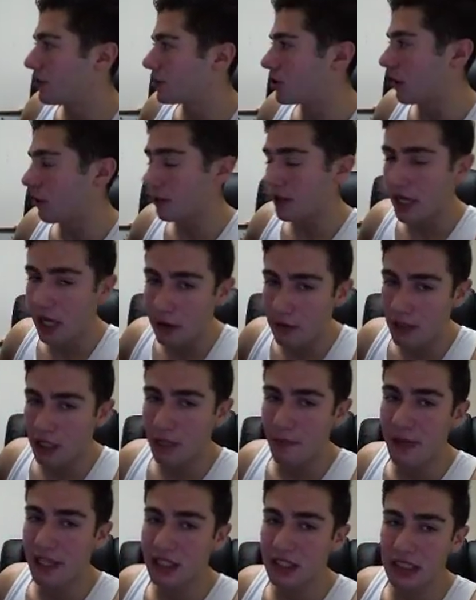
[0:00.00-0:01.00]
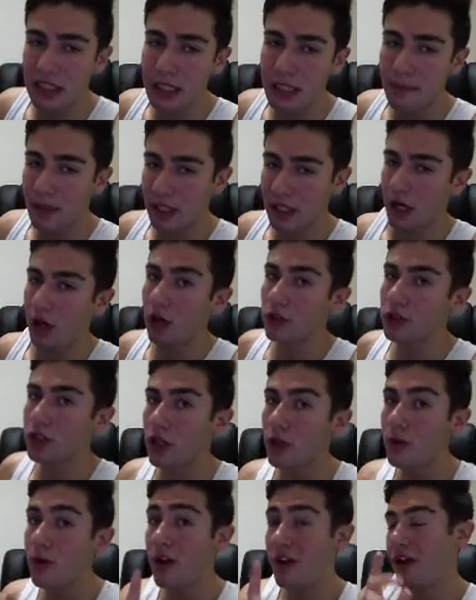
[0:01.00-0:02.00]
So I would not recommend sleeping.
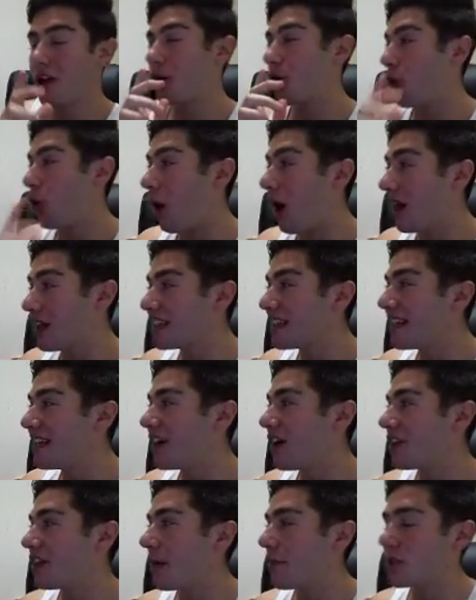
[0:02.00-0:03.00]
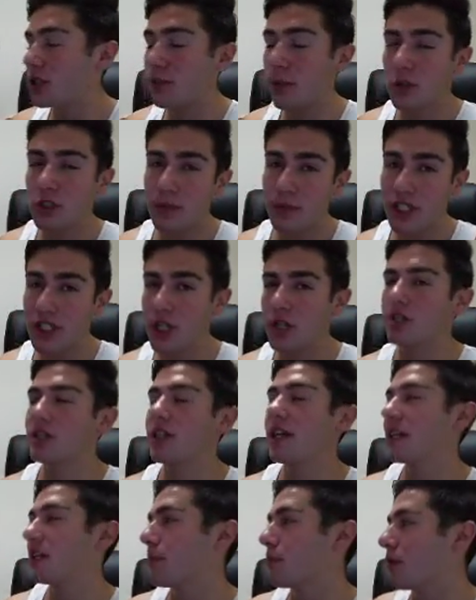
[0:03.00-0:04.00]
Also, quality on them is supposed to be just
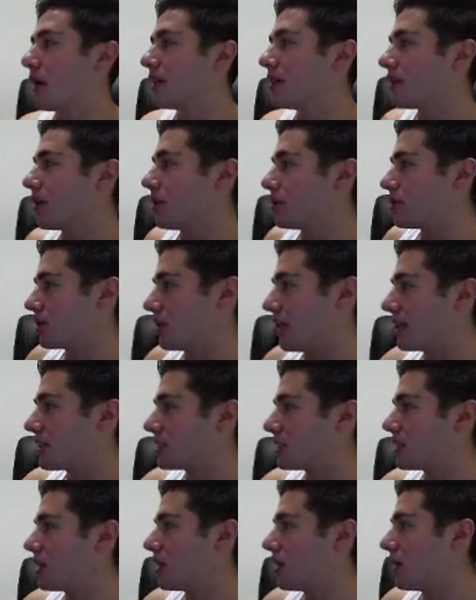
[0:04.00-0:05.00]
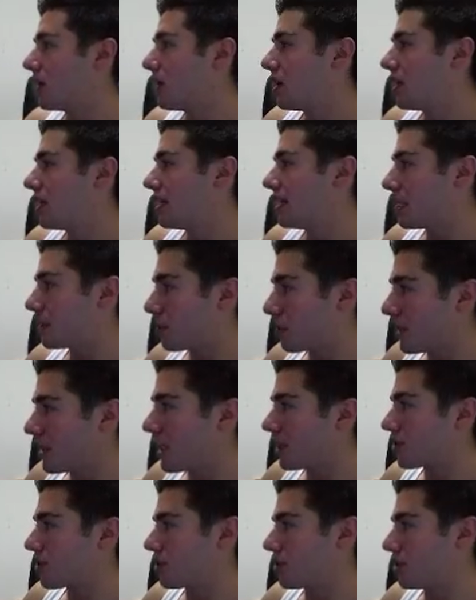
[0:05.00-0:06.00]
like the bread toes, so that's pretty
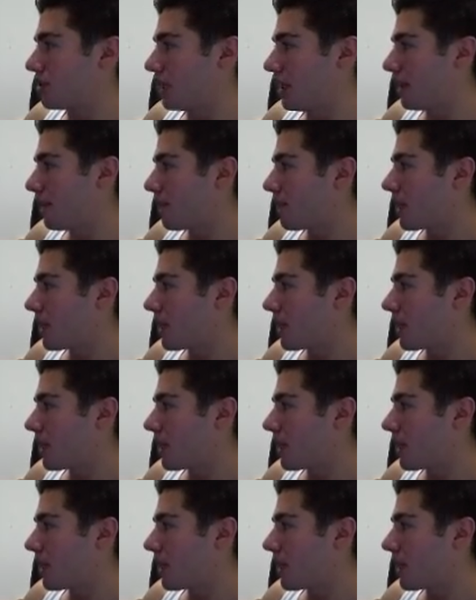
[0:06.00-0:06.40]
interesting.